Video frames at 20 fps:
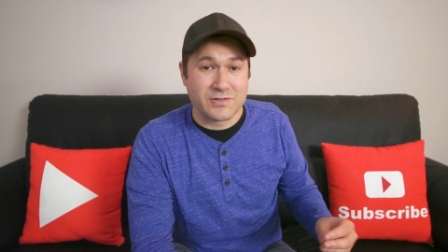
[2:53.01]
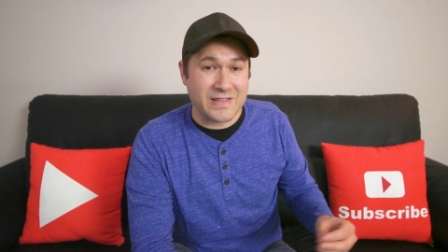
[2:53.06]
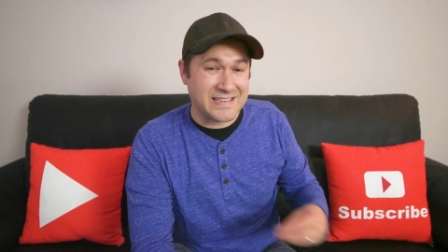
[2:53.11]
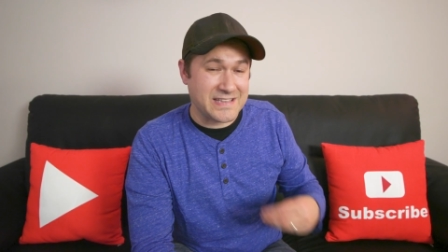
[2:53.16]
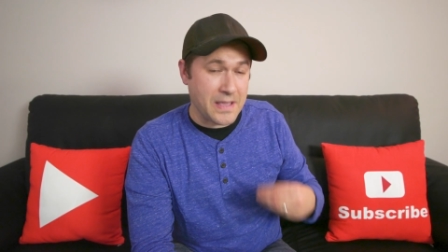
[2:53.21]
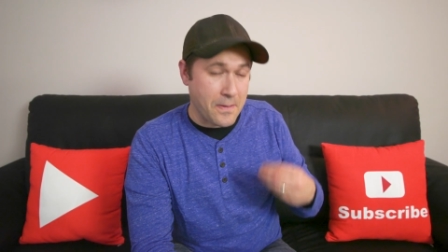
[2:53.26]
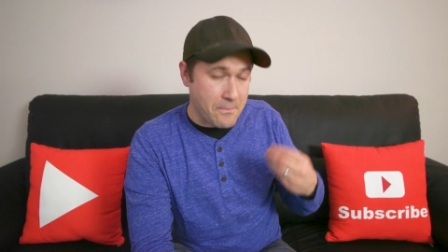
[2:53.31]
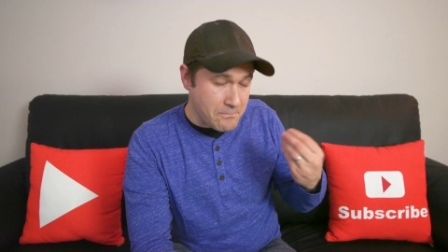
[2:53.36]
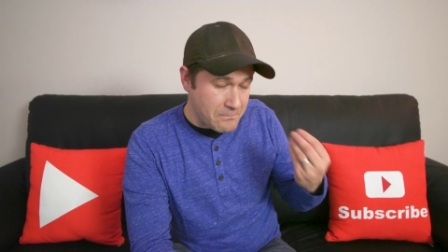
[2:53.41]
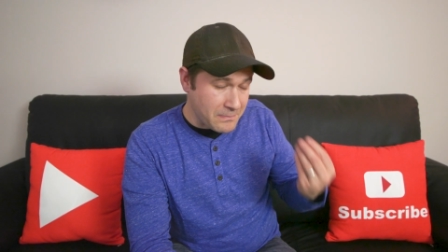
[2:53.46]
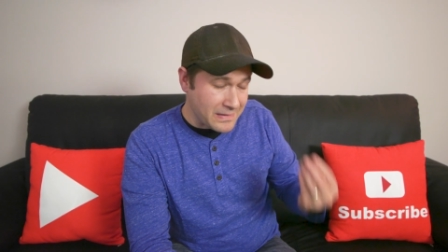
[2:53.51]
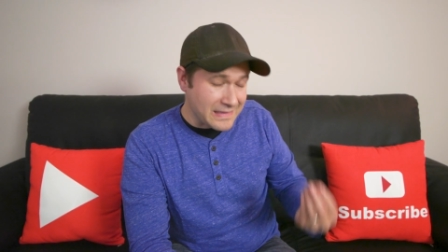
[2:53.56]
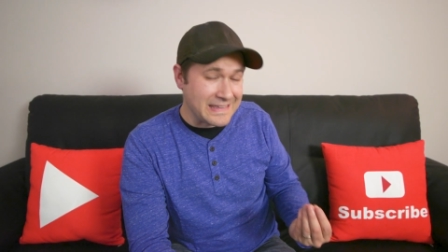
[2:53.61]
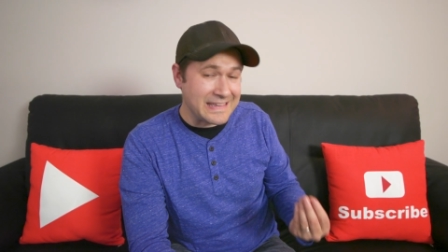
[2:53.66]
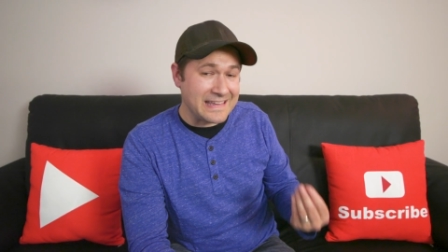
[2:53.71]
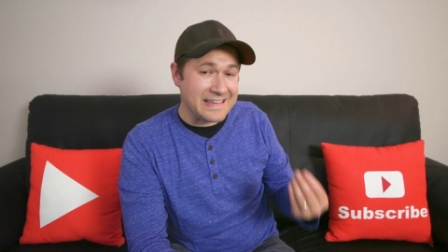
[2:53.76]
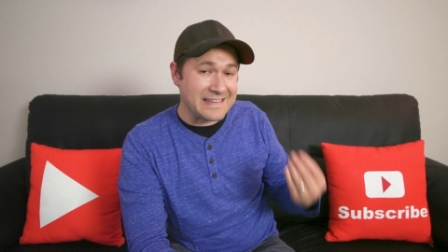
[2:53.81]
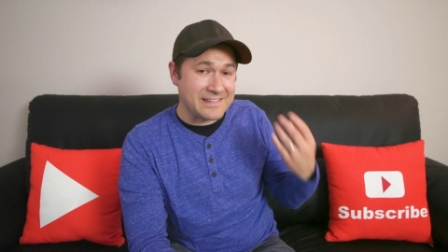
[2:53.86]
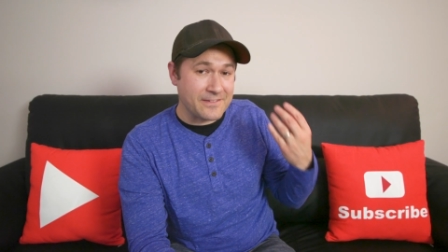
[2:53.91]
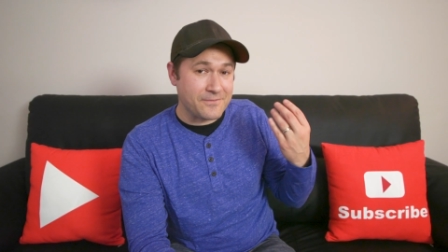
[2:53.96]
So that's
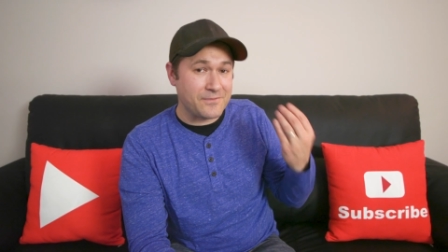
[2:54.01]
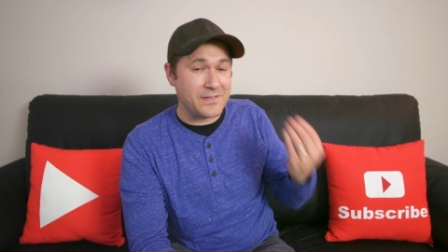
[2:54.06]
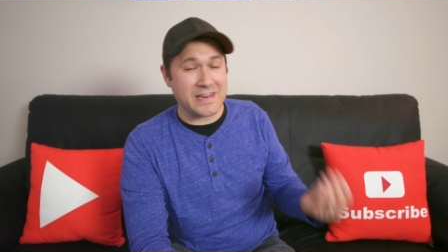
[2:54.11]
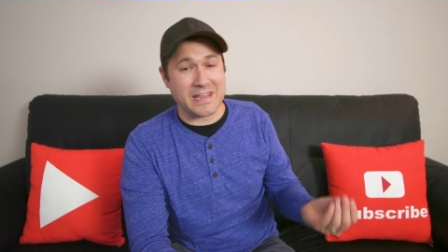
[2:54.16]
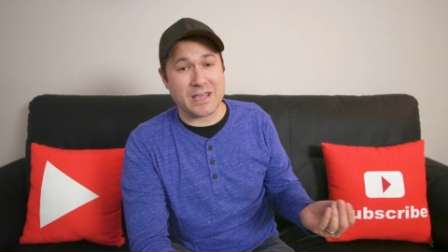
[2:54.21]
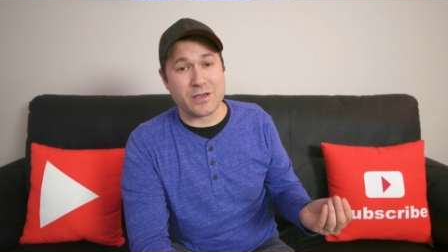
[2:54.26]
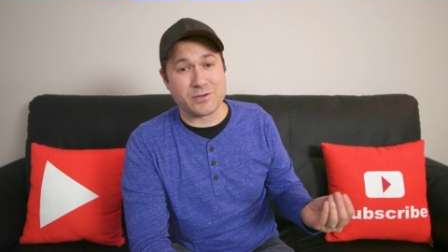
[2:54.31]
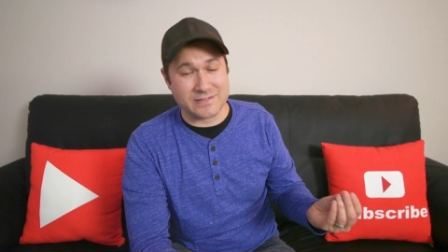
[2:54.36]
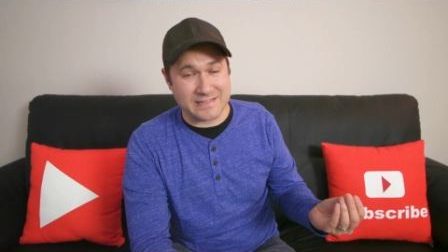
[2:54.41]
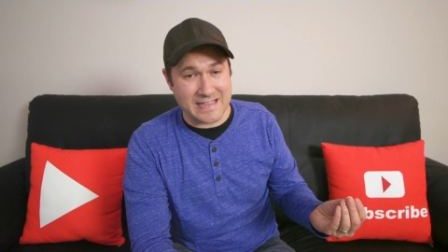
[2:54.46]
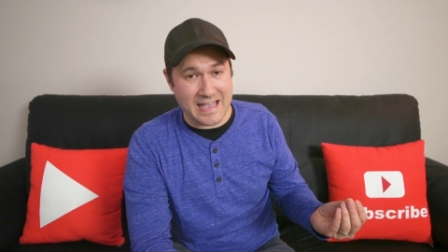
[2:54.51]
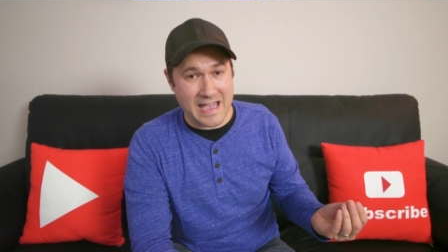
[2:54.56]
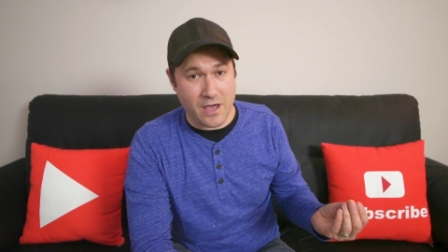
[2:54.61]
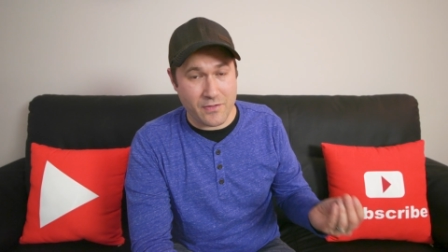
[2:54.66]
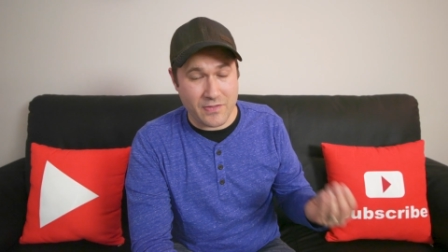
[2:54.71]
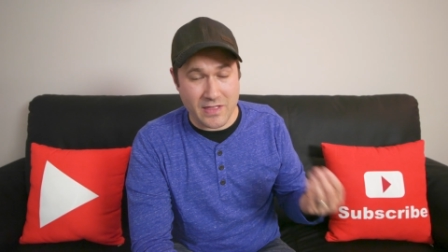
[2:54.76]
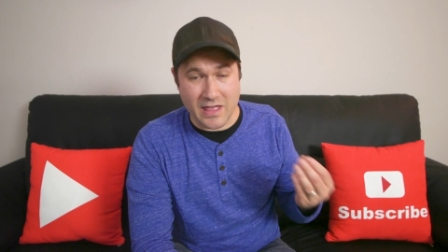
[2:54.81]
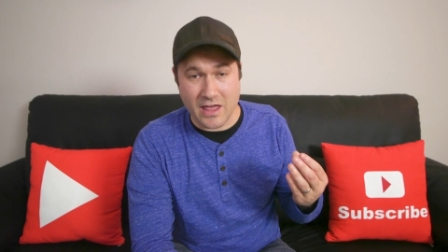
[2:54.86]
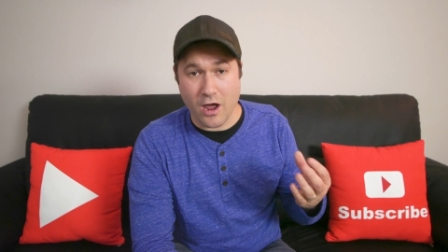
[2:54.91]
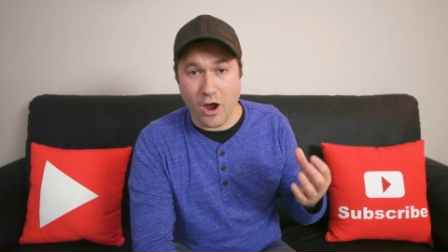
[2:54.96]
millions of videos now
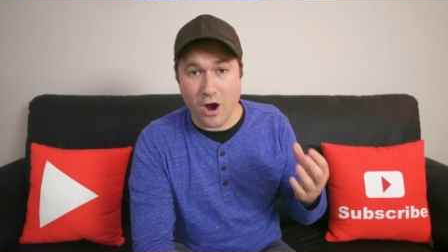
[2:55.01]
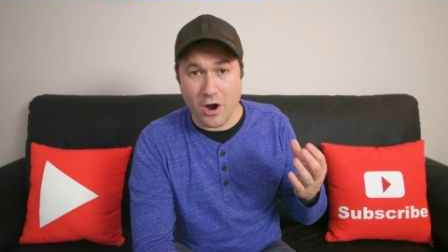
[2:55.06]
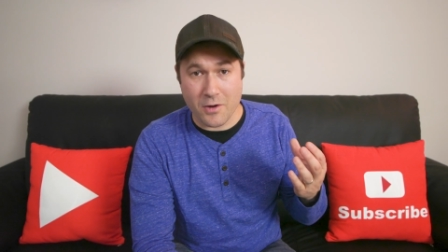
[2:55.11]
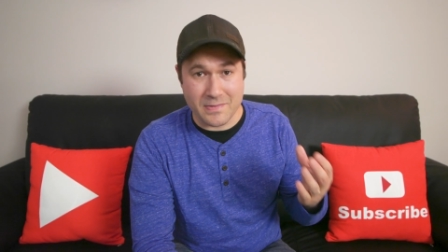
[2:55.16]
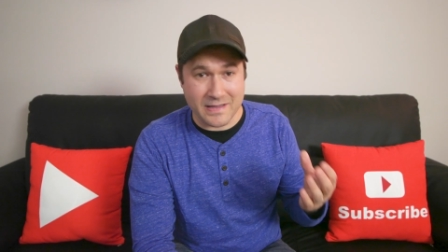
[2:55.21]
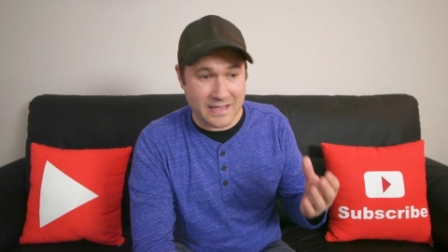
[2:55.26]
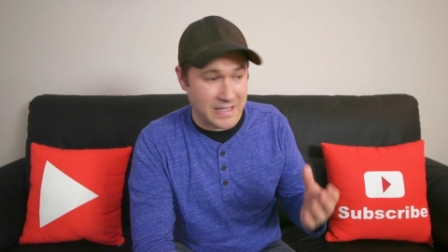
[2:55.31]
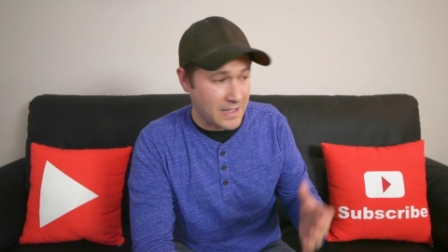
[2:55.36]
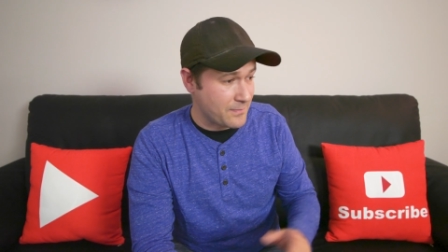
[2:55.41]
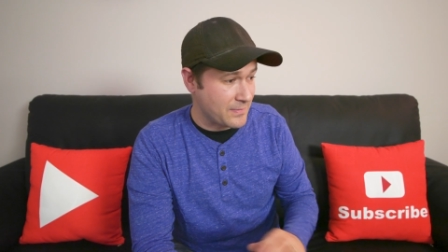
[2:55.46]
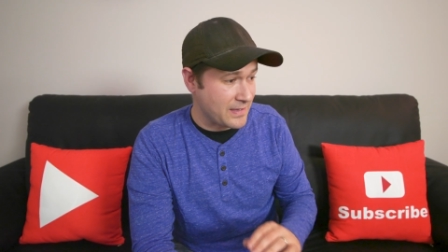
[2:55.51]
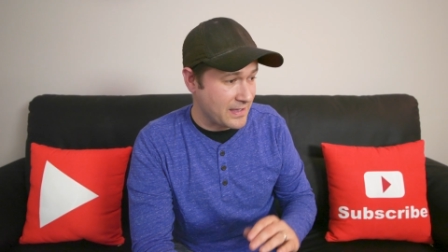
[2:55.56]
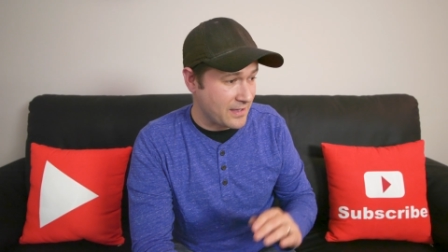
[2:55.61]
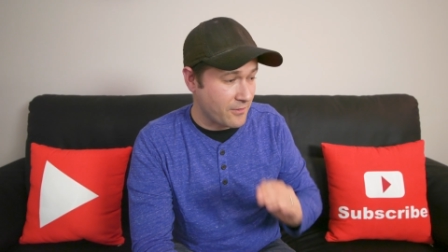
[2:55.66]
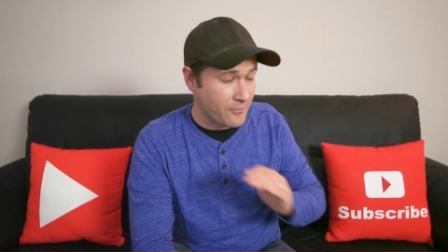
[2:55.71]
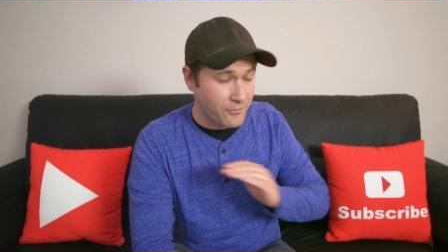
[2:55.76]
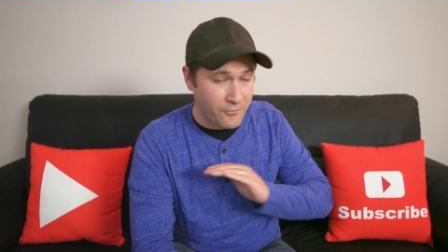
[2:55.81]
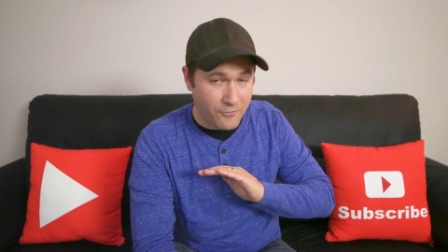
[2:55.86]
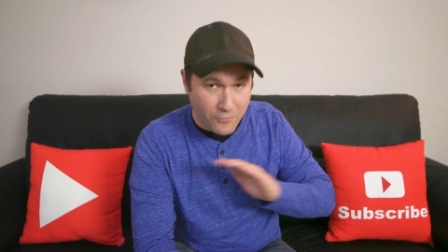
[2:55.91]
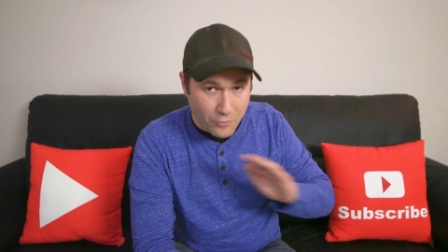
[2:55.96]
that are
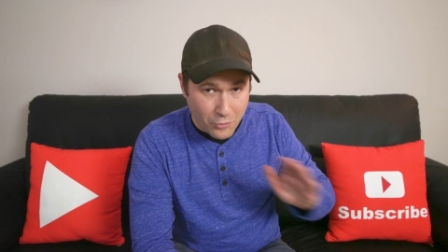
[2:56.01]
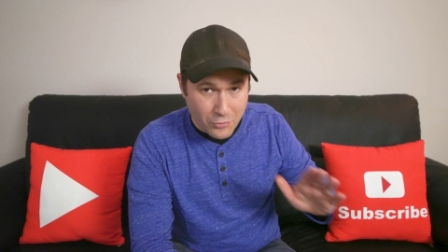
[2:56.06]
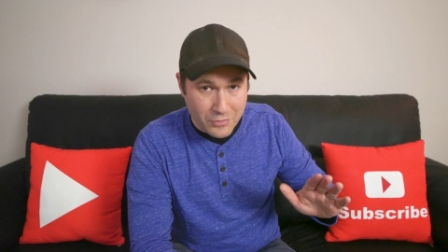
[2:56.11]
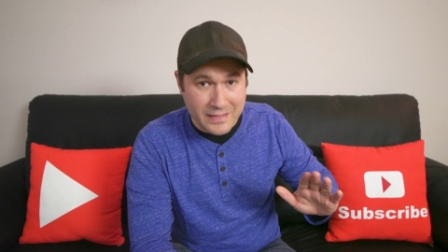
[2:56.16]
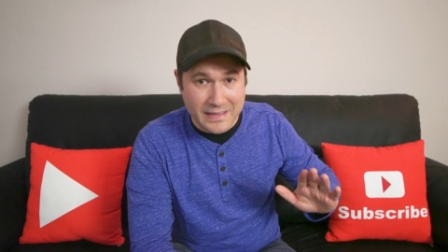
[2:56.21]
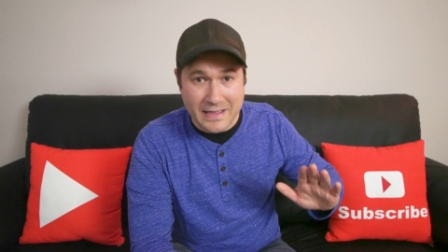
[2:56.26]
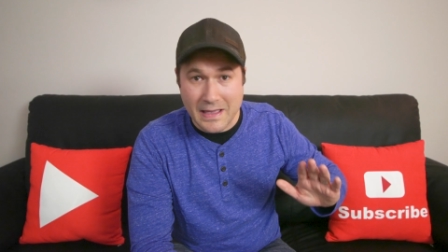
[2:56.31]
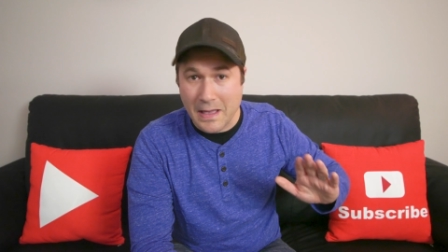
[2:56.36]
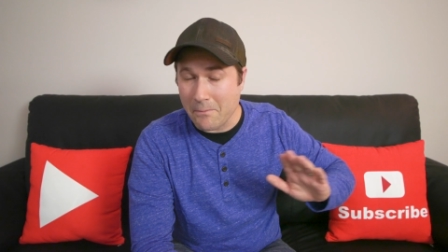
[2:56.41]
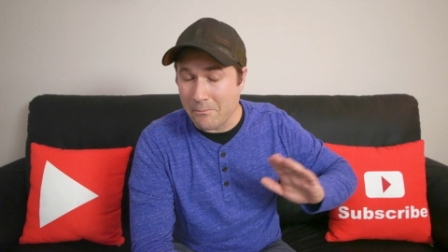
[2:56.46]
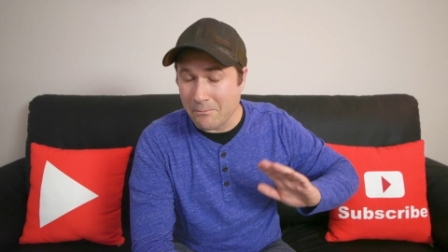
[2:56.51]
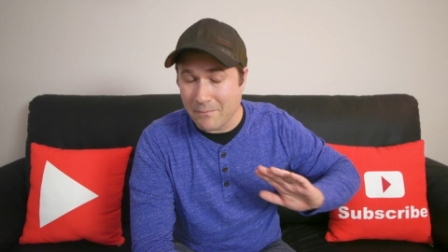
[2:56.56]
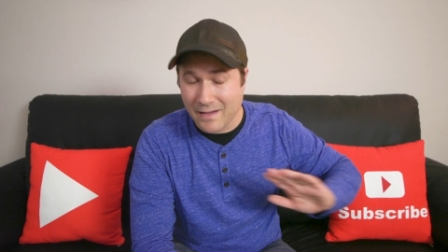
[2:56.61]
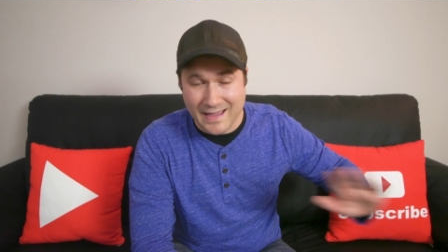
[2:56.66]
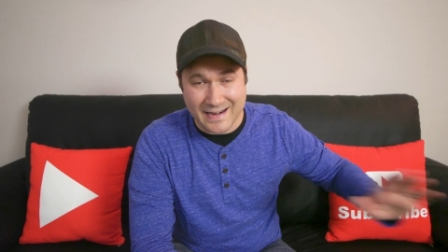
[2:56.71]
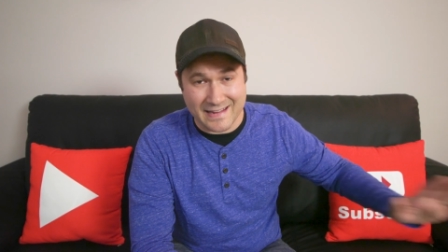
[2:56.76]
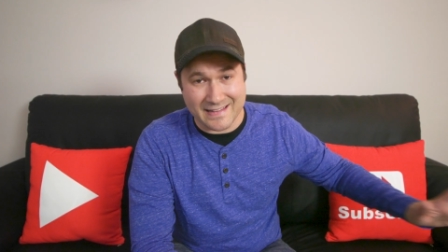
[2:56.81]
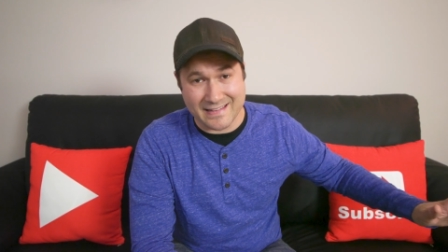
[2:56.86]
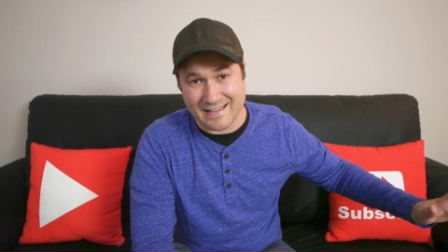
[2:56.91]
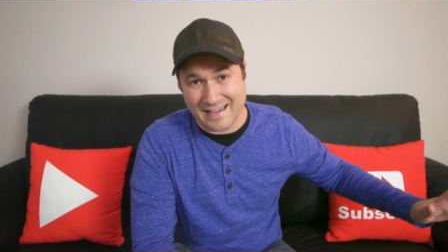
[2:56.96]
becoming fully
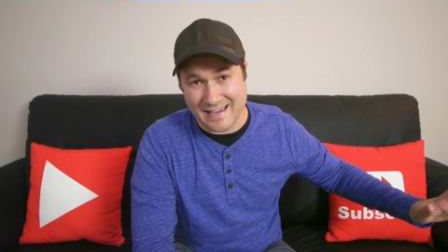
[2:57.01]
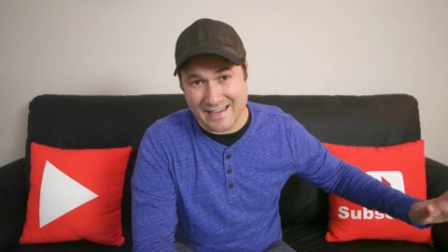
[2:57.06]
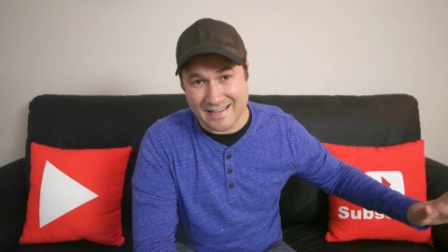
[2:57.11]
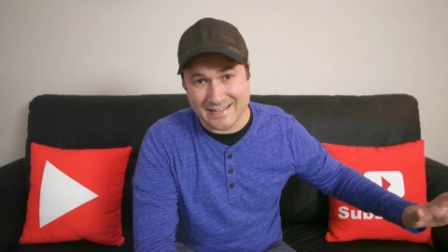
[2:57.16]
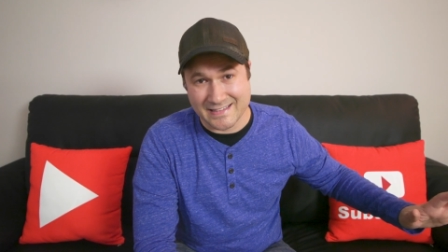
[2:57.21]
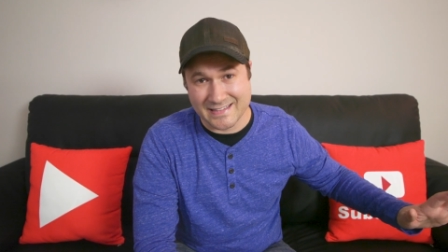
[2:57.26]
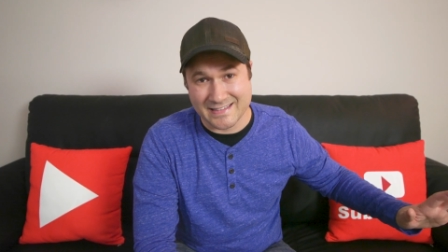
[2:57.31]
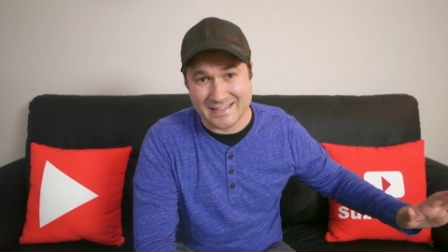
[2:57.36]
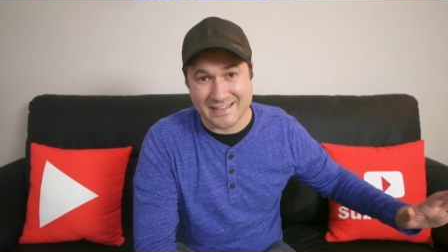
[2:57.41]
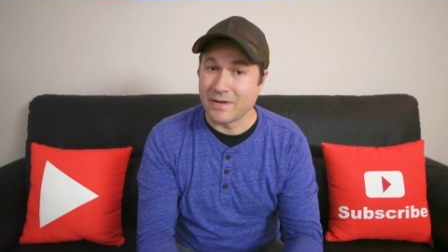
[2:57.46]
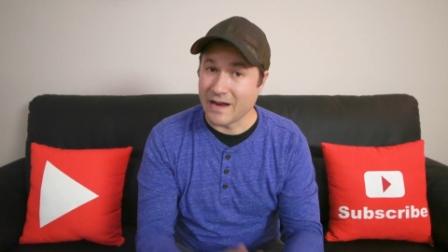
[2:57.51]
monetized.